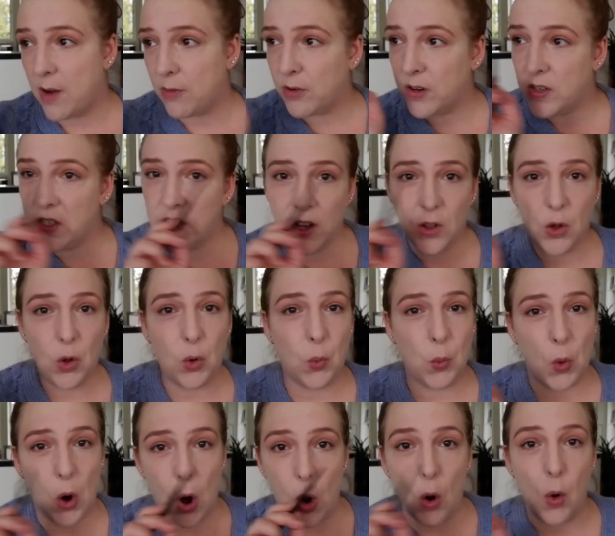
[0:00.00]
every single
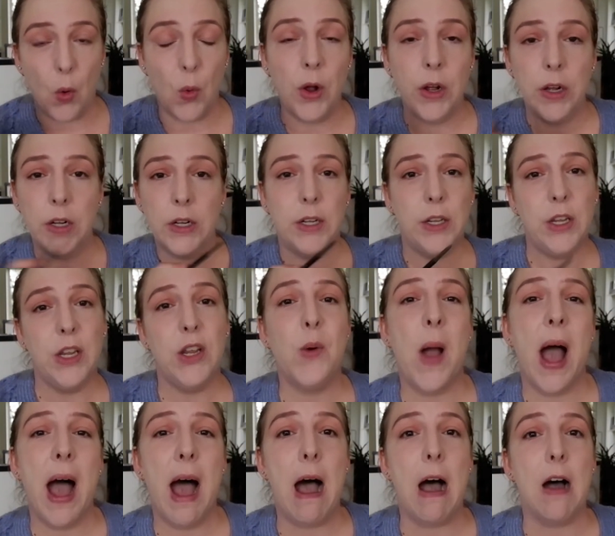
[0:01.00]
row you
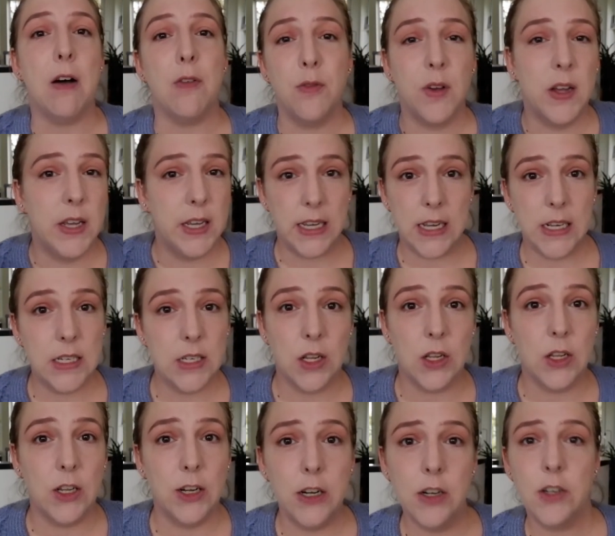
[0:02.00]
have is a
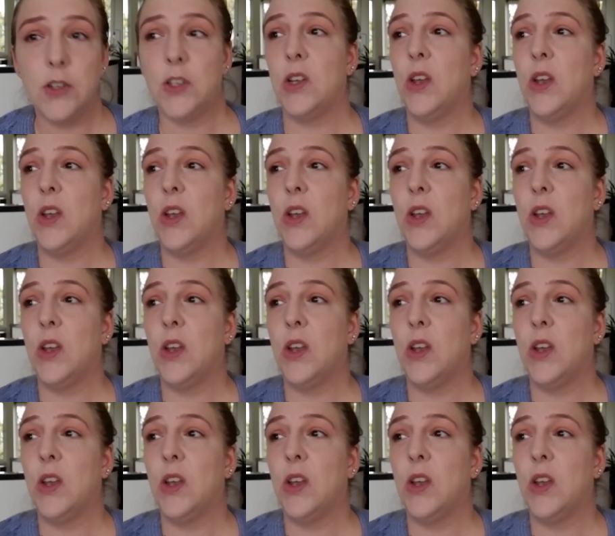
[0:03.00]
look,